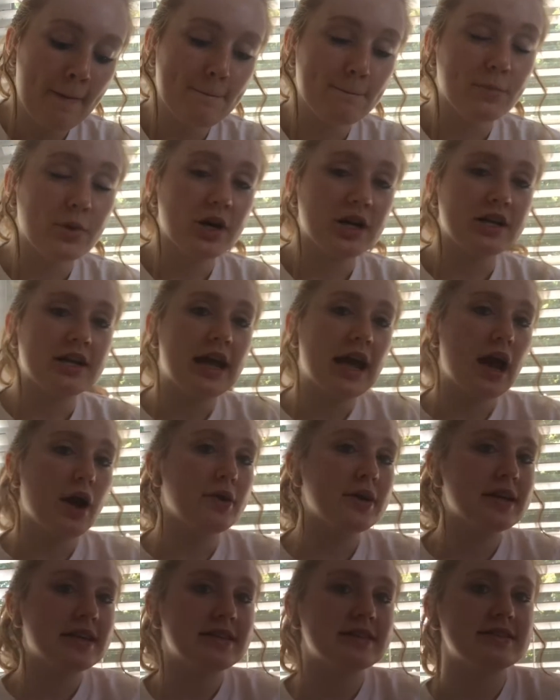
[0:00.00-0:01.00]
But how
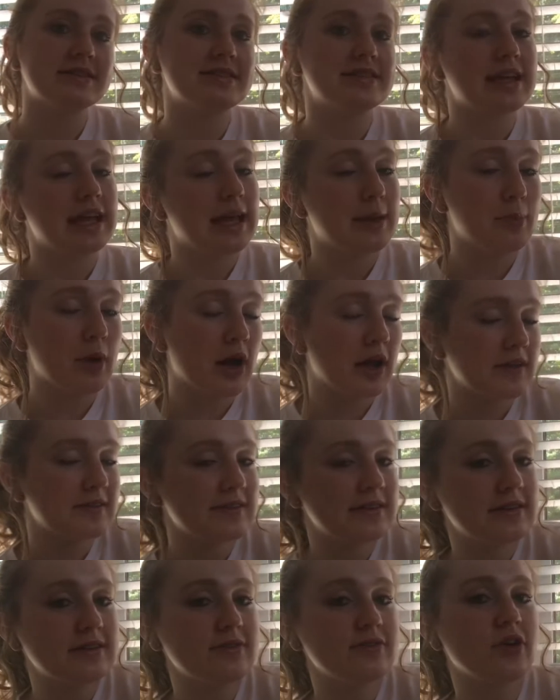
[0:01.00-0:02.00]
I stay
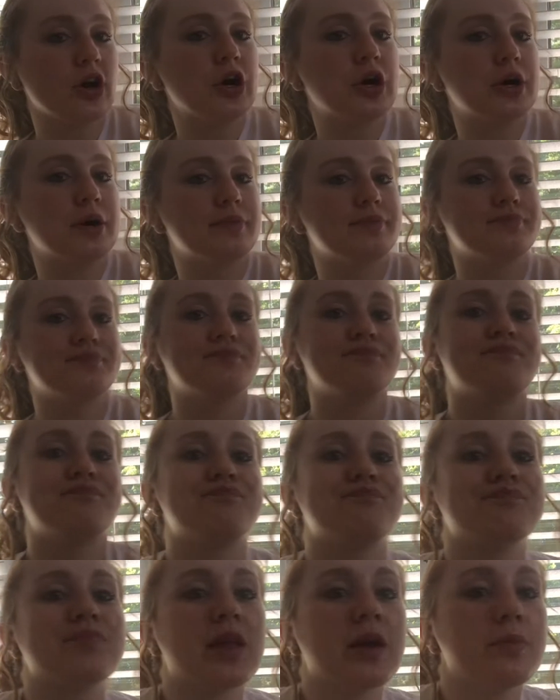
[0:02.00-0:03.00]
positive,
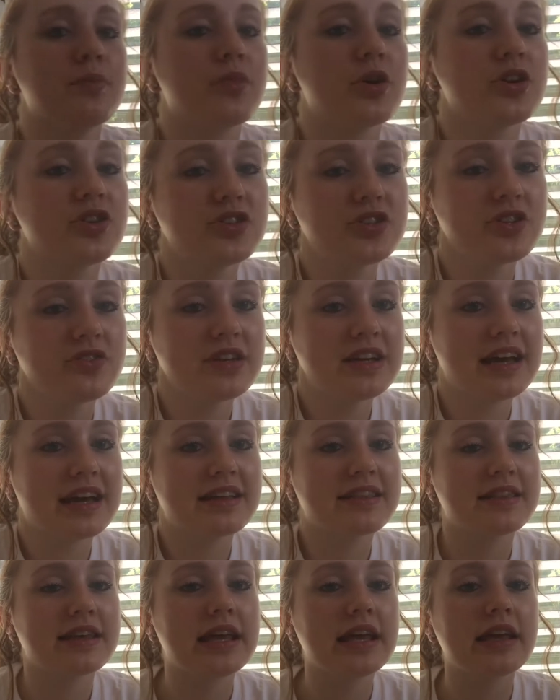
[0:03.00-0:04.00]
personally, I
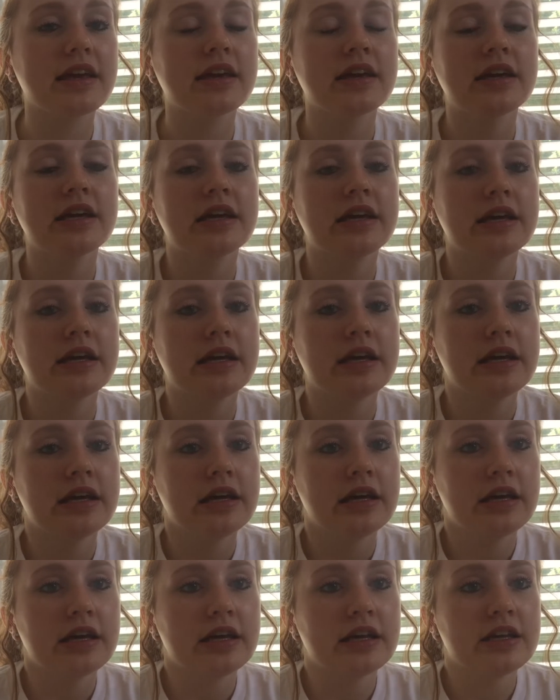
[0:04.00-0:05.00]
think,
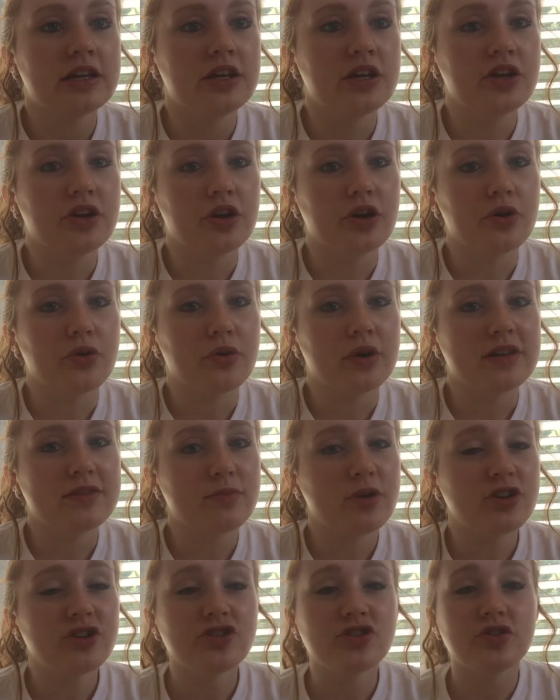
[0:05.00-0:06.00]
you know, as
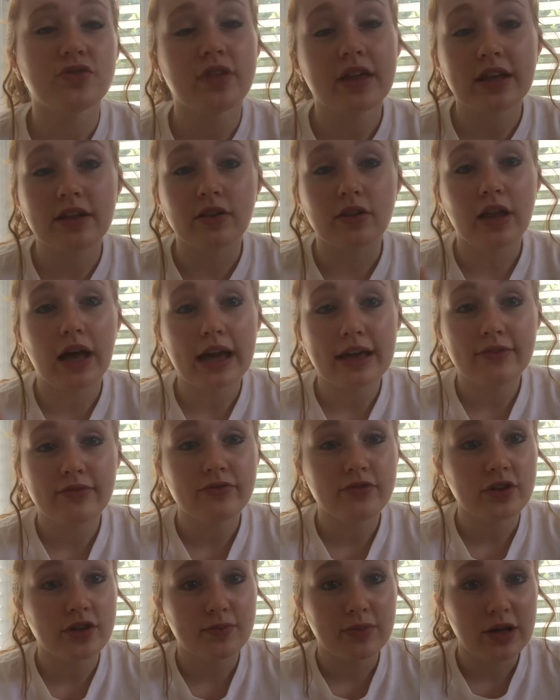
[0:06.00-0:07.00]
much as you think life
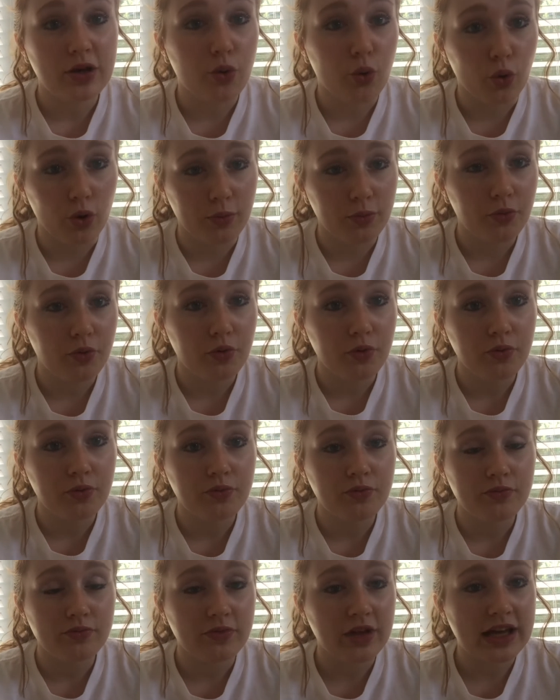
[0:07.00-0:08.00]
could be horrible,
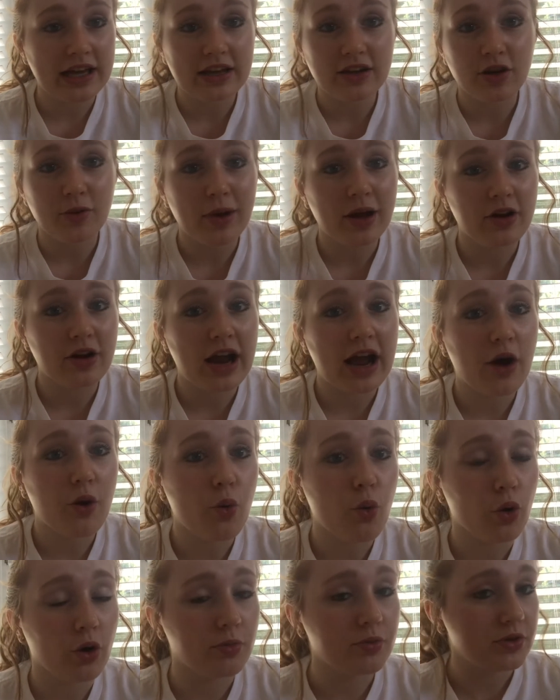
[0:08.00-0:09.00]
like no matter how
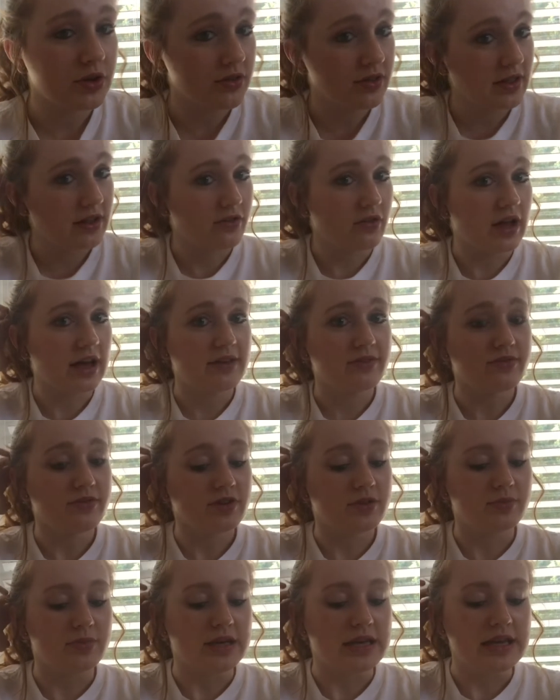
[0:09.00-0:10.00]
horrible you think life
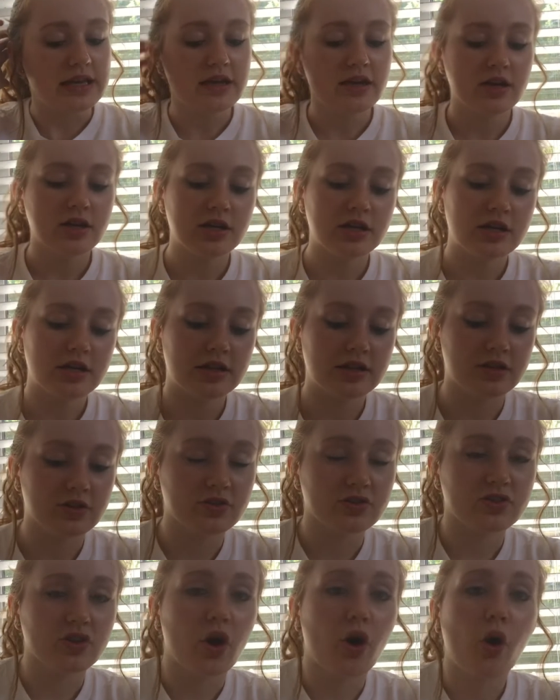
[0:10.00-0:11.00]
could be,
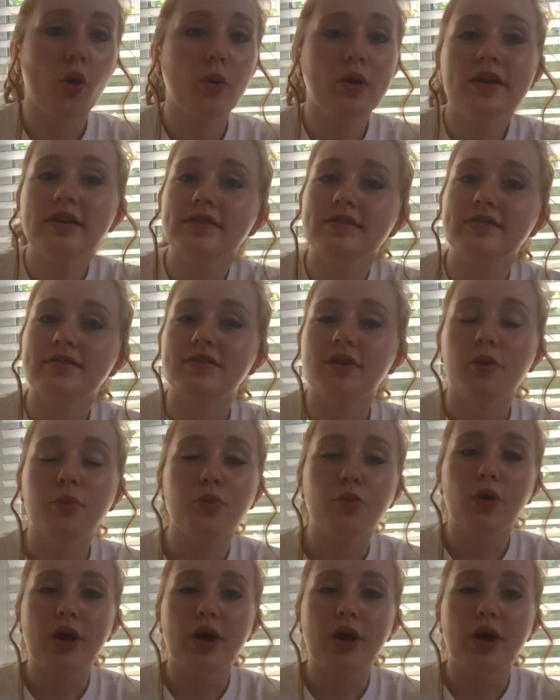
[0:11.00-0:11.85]
there's always some